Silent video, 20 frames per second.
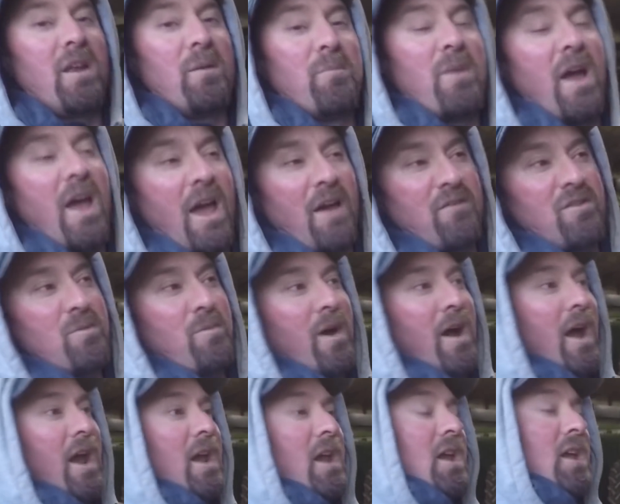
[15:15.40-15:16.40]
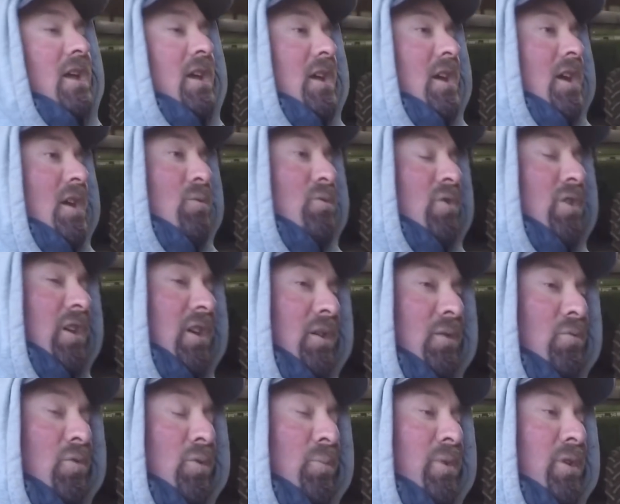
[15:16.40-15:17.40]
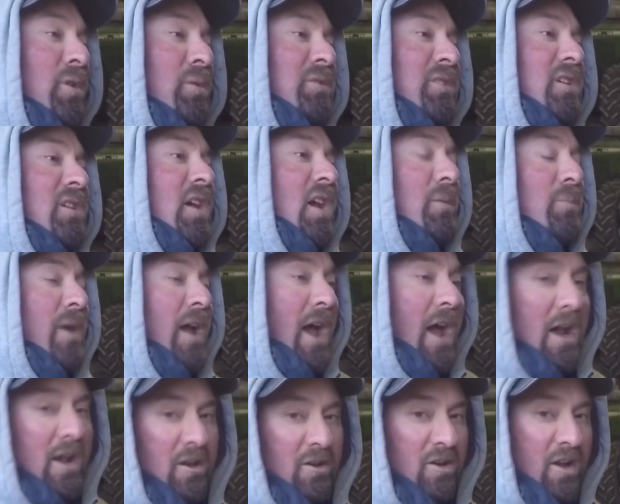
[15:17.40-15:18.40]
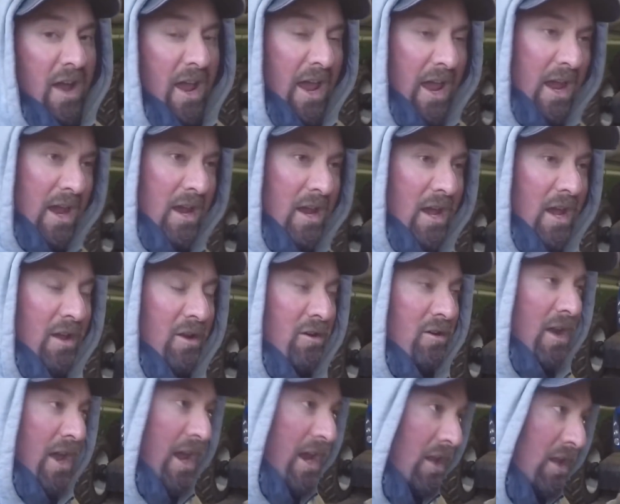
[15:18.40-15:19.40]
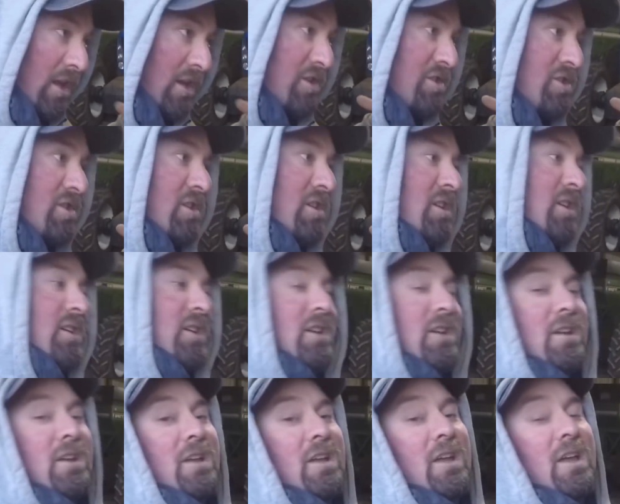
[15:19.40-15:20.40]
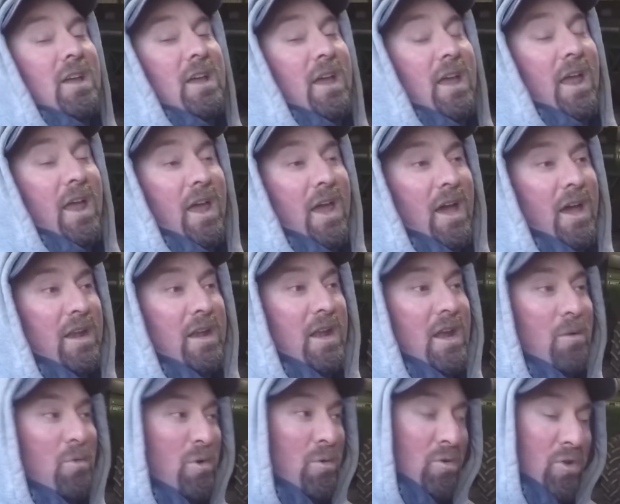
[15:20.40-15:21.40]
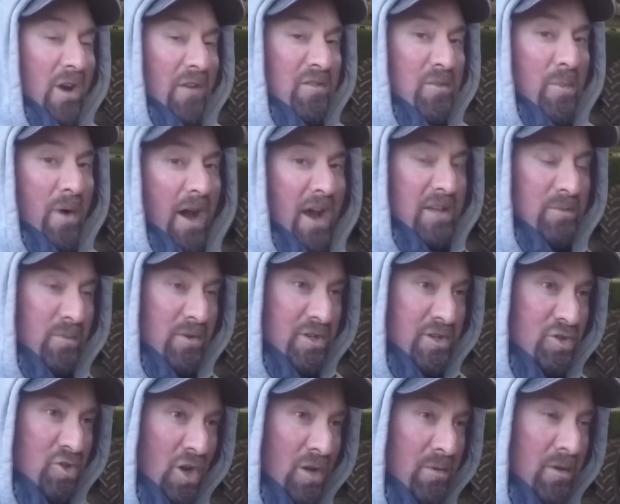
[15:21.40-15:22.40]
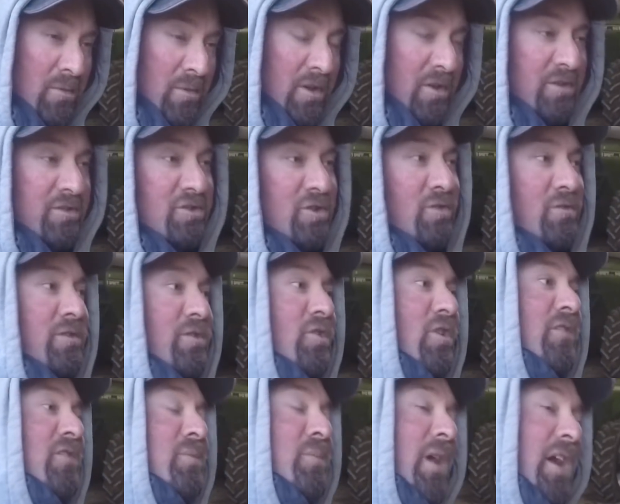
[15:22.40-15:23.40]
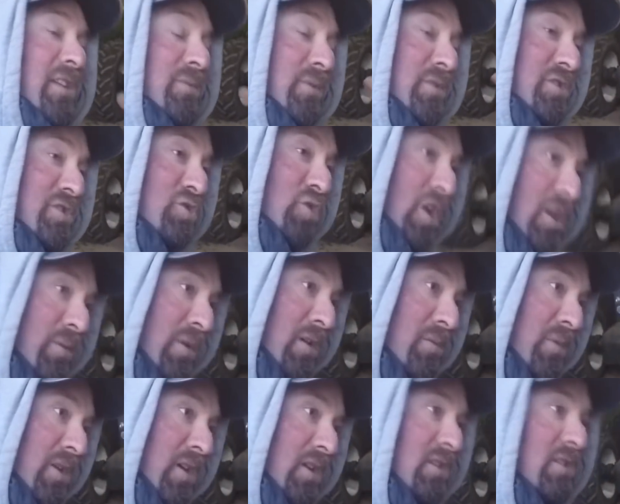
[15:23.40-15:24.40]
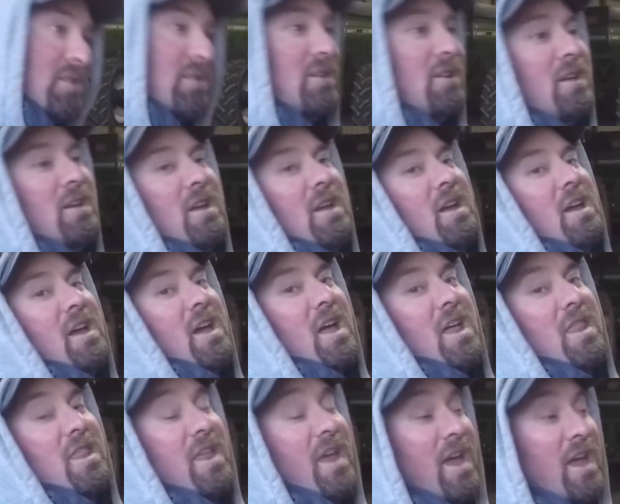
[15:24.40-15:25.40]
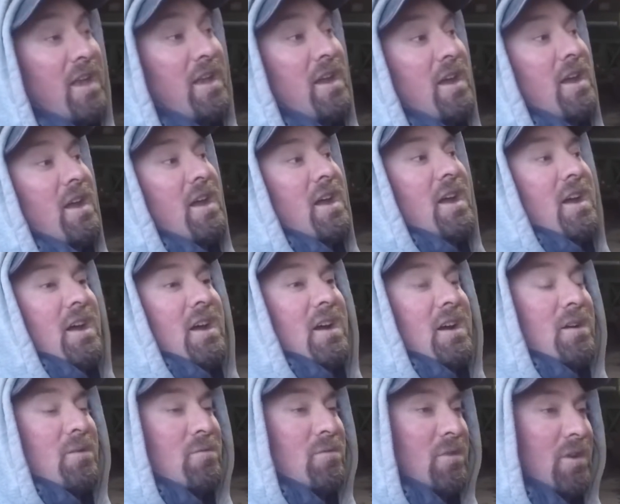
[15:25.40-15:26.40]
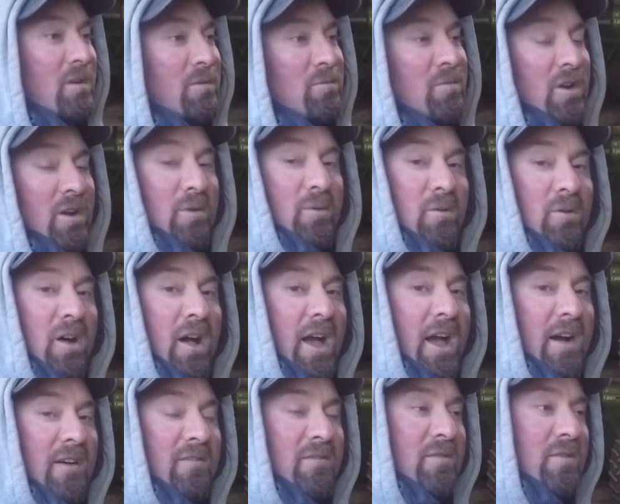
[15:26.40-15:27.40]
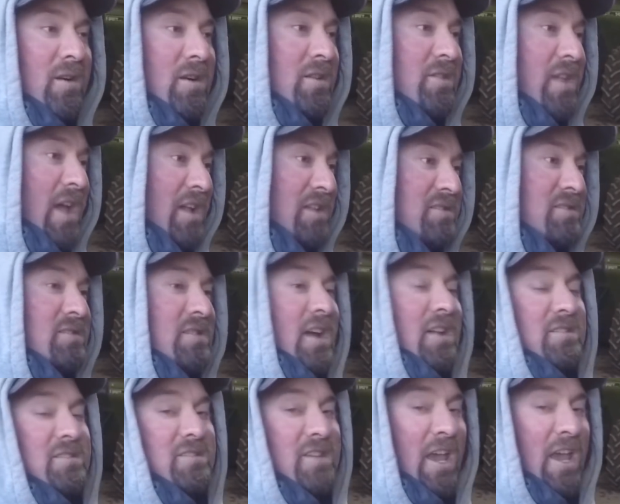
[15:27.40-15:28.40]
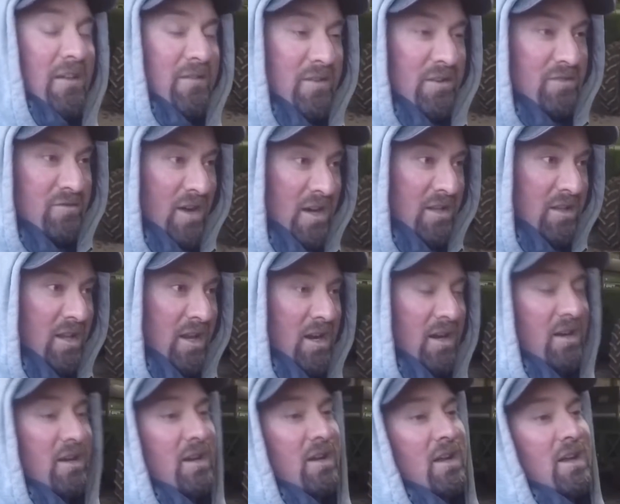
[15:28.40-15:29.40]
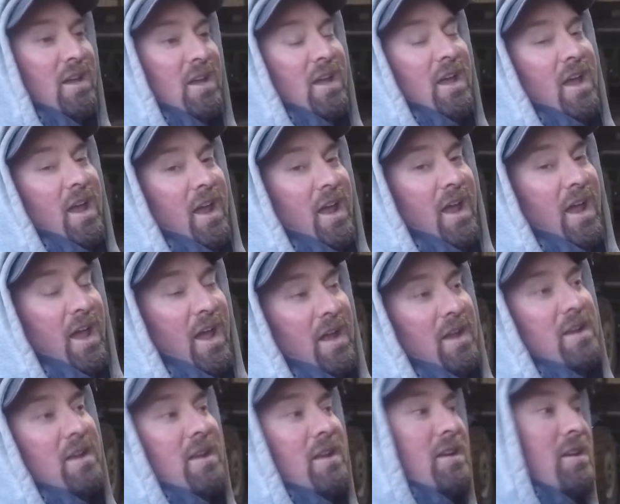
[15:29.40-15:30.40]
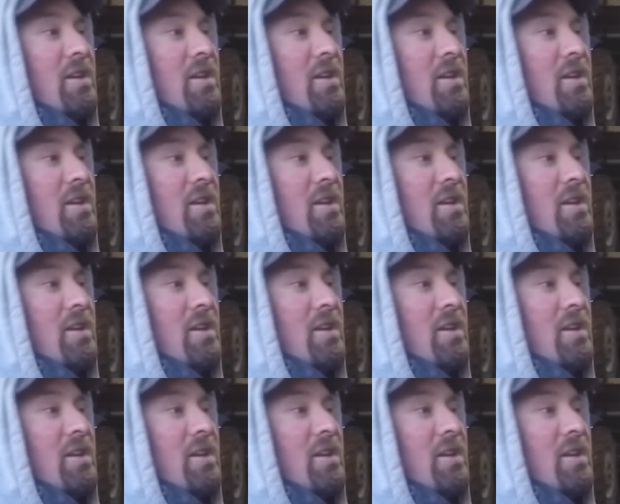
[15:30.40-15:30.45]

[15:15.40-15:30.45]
having to buy. We'll be able to cut back on our haylage, and we won't have to buy as much soybean meal. So if we don't have to buy as much soybean meal, then we'll have that savings right there, and